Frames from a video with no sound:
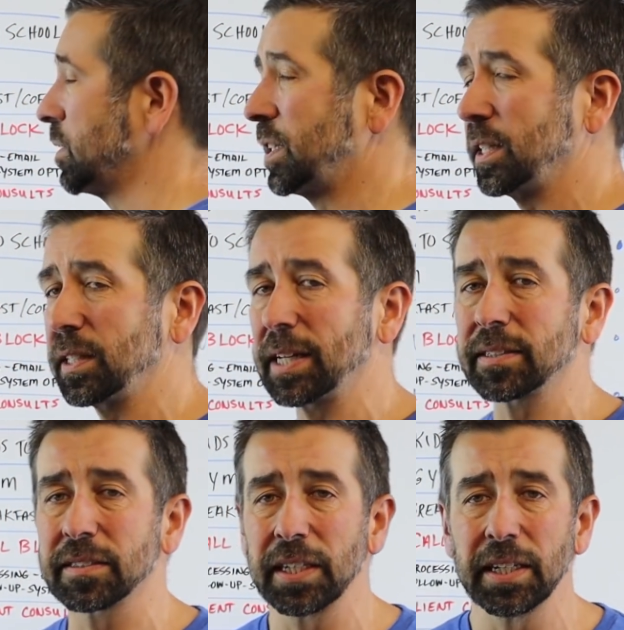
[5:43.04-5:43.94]
You sit in that
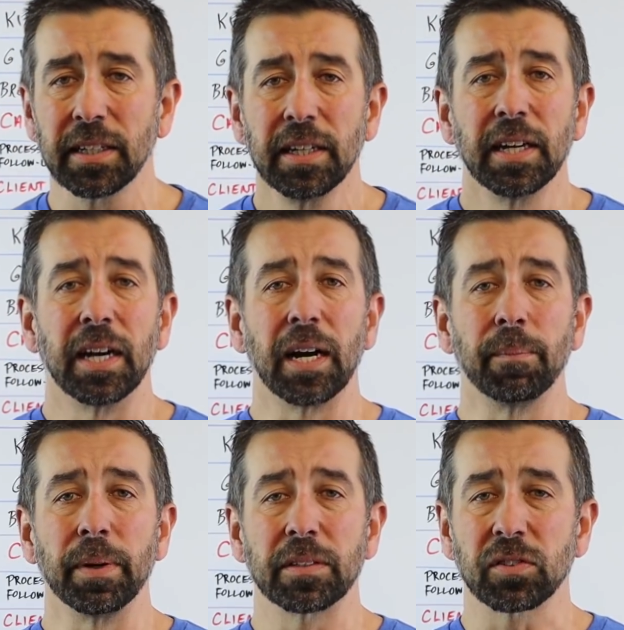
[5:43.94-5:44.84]
seat,
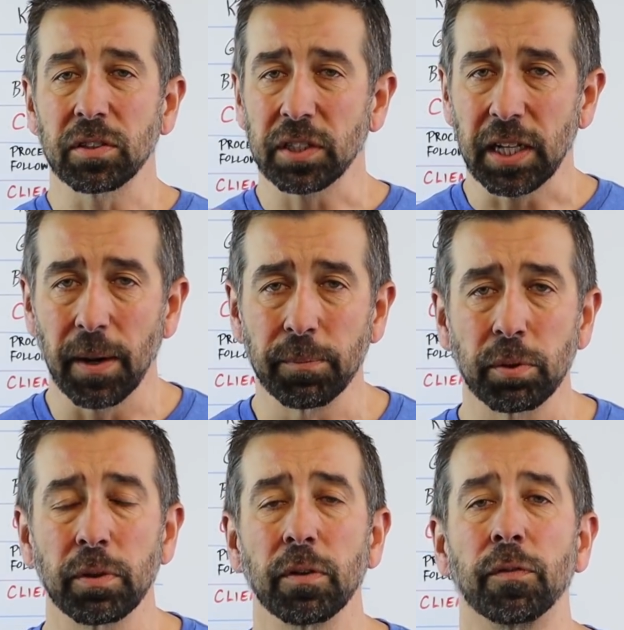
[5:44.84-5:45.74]
it starts to come
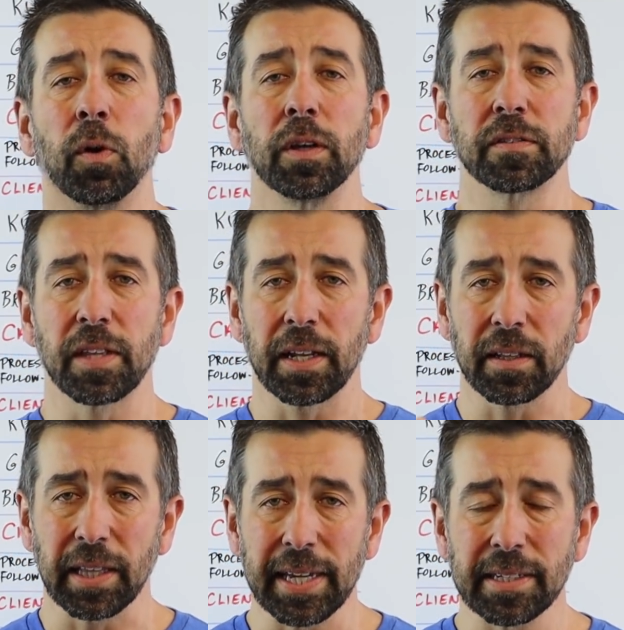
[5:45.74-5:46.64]
through your voice,
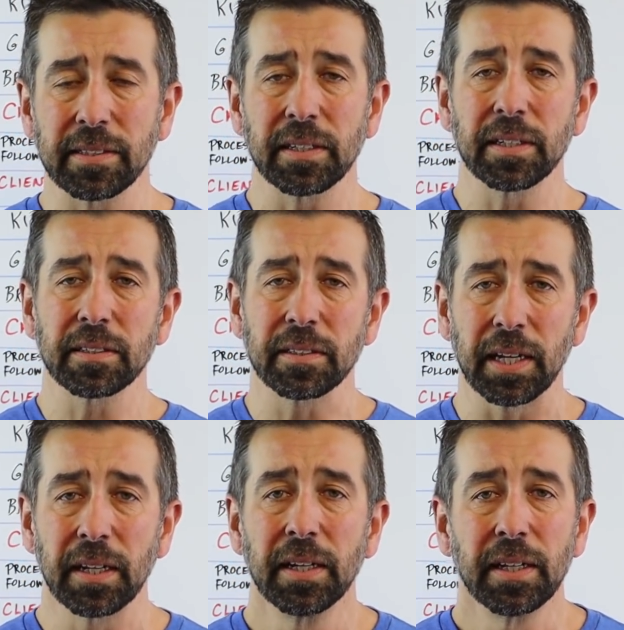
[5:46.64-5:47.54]
that laziness,
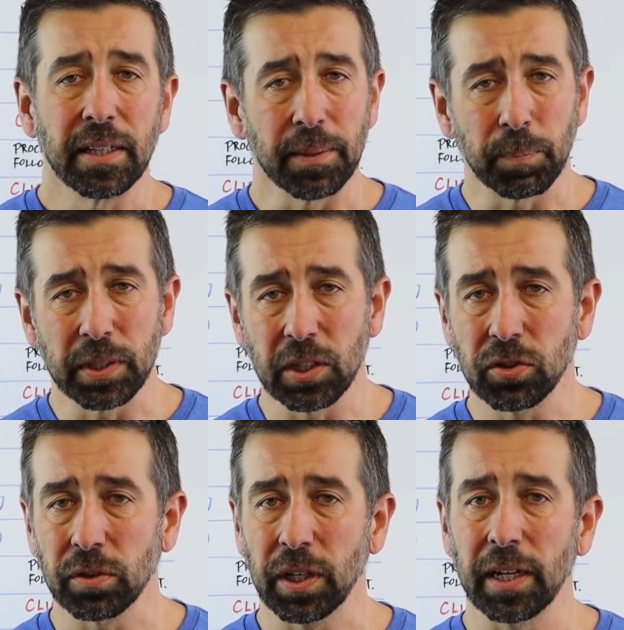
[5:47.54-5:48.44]
that
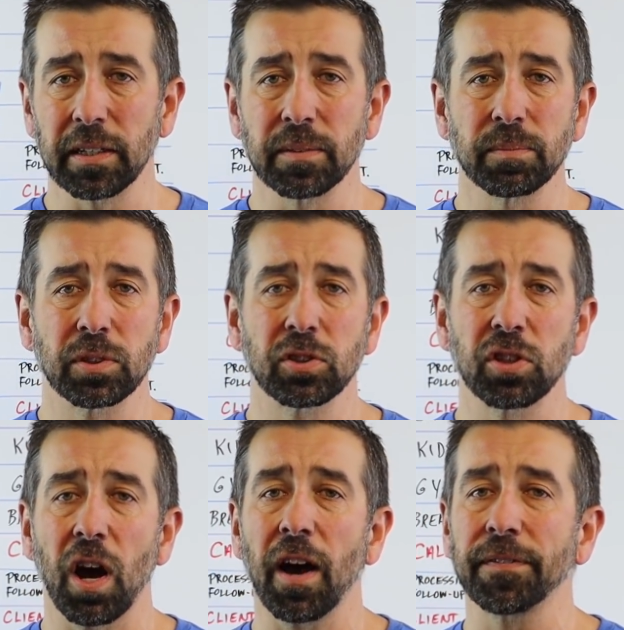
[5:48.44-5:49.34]
potential kind of
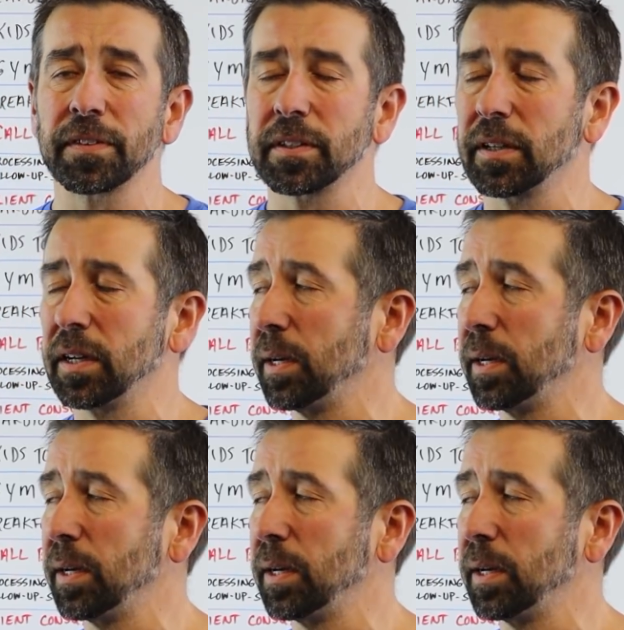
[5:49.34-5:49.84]
soft,